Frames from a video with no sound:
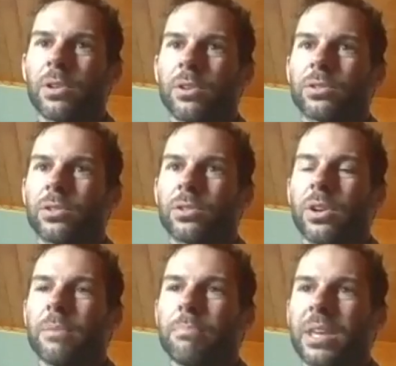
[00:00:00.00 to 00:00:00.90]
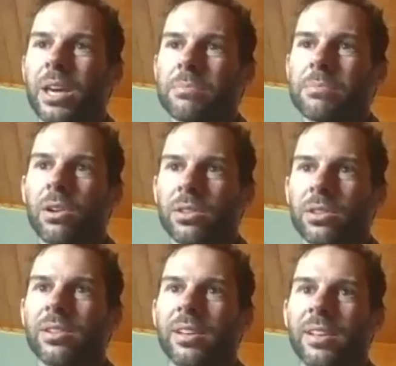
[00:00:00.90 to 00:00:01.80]
the Olympic Games in
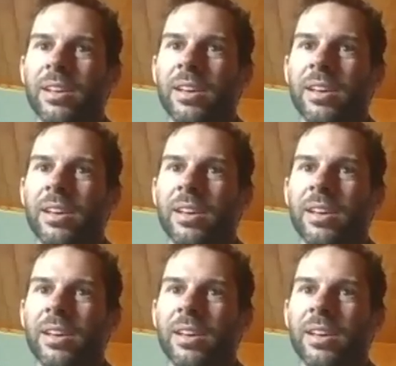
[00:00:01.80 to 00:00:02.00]
London,